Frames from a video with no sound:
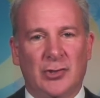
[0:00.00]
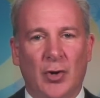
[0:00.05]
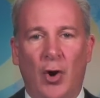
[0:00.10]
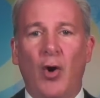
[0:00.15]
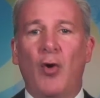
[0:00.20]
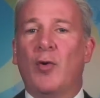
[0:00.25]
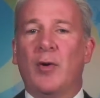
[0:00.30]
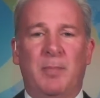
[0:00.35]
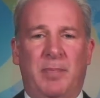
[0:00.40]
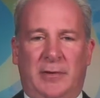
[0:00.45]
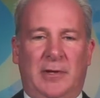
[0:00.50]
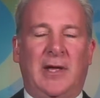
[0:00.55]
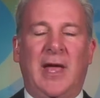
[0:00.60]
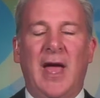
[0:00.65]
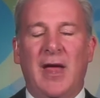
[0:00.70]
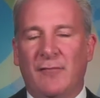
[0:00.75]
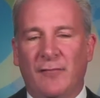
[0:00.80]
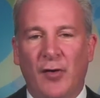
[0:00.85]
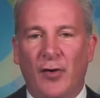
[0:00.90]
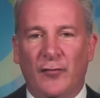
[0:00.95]
You know, oh, you
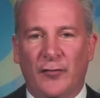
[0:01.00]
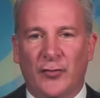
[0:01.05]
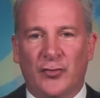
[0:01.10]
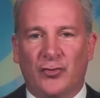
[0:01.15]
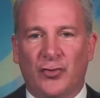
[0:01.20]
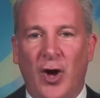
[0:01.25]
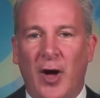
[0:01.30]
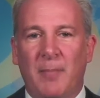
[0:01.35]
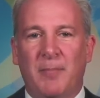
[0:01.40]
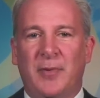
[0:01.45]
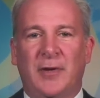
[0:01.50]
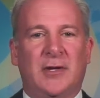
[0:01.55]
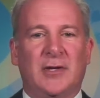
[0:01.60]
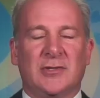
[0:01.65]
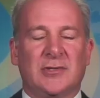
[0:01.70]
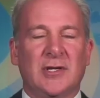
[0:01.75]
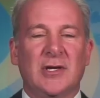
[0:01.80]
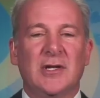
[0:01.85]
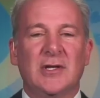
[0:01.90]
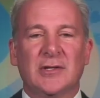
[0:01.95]
can't vote for Trump
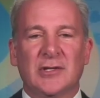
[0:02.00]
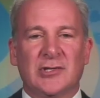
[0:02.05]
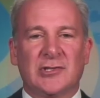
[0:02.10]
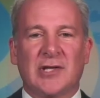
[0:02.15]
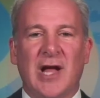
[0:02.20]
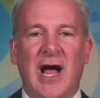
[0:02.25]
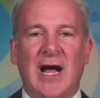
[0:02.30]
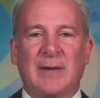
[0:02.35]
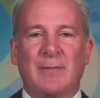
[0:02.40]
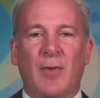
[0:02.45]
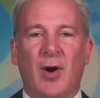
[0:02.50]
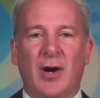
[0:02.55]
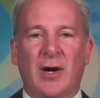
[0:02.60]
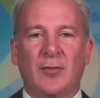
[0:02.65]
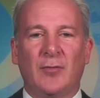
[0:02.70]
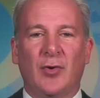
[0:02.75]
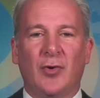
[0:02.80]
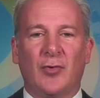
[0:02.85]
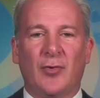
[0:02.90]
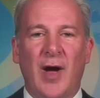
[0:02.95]
because the stock
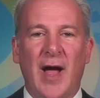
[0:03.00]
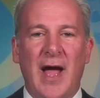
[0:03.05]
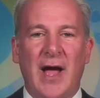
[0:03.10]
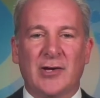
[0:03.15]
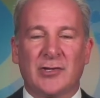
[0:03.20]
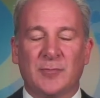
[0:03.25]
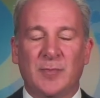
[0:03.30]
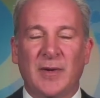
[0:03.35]
market will crash.